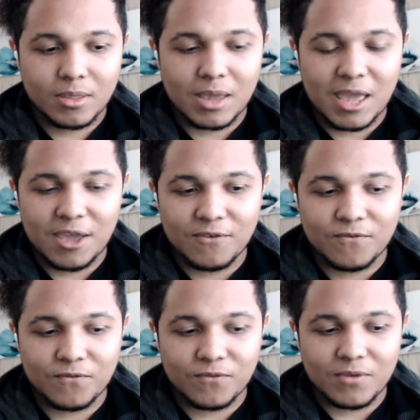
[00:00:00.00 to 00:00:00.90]
if
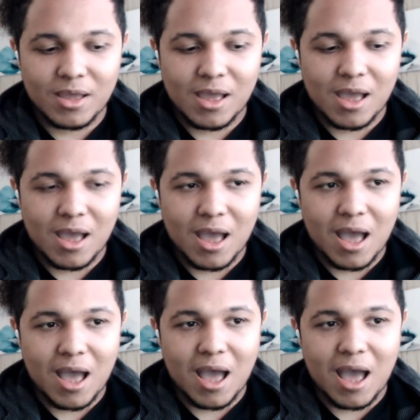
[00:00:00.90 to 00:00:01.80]

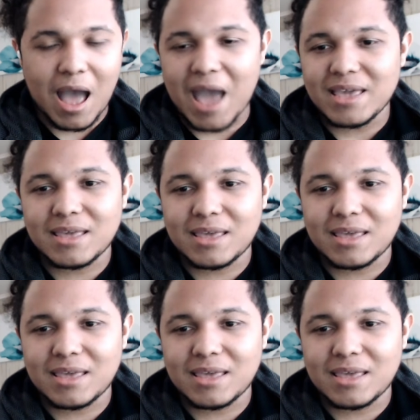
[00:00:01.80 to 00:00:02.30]
I